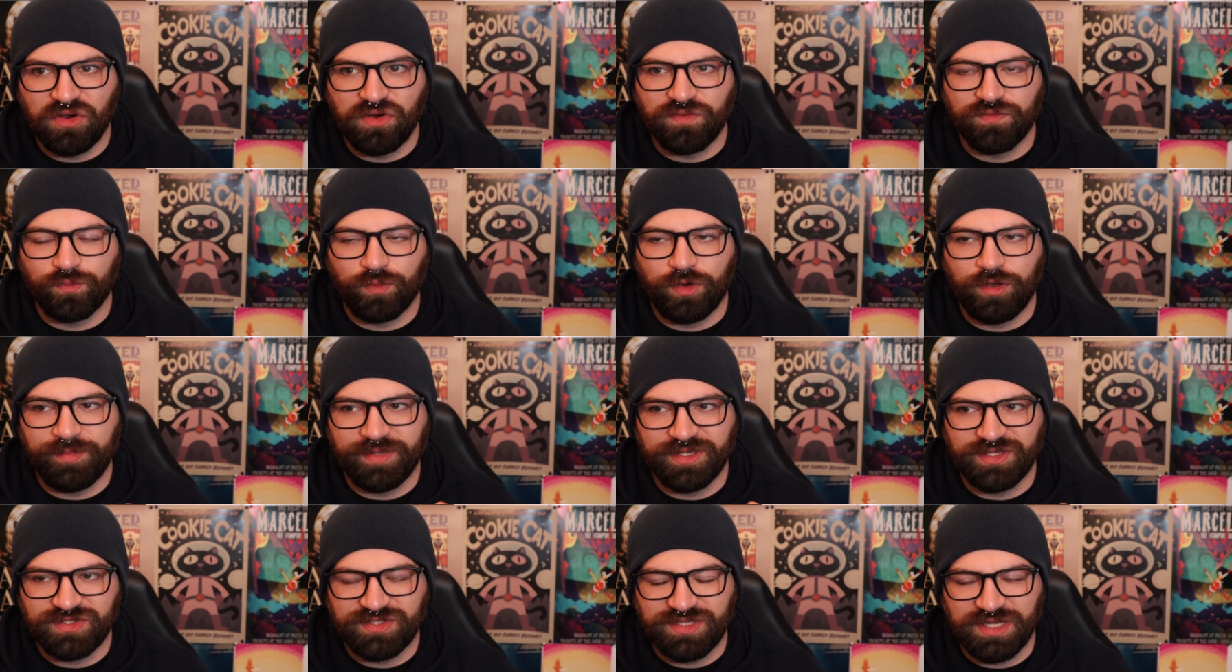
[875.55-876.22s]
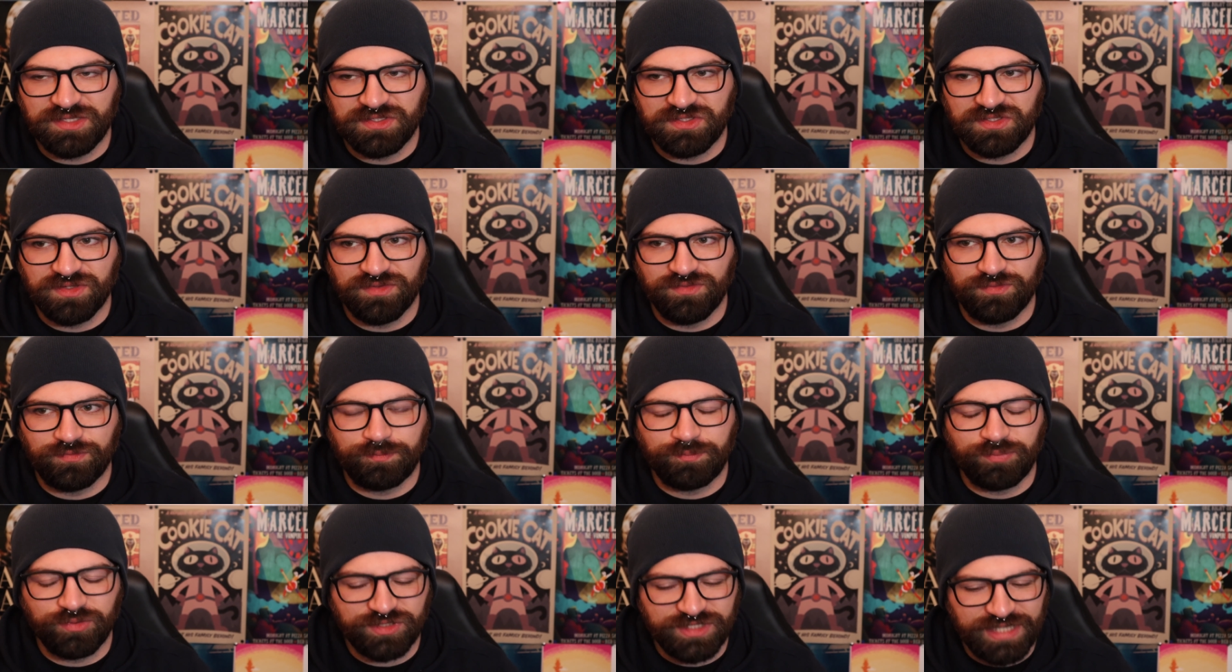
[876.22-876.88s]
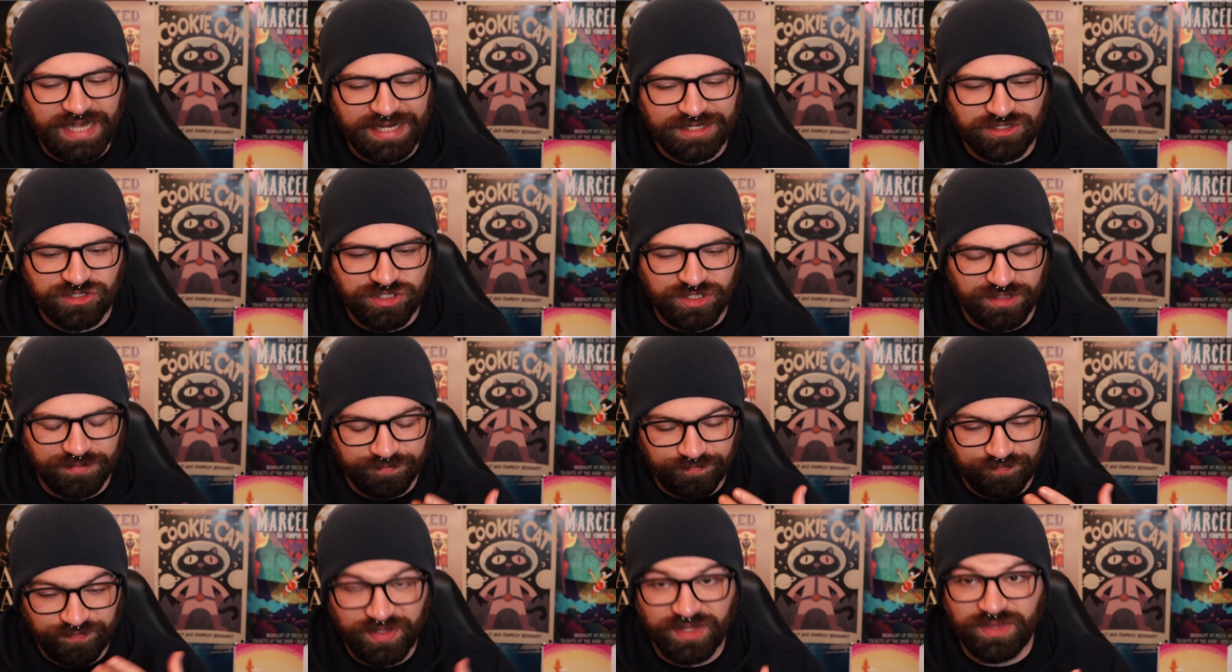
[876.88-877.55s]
overwhelming sense of protection.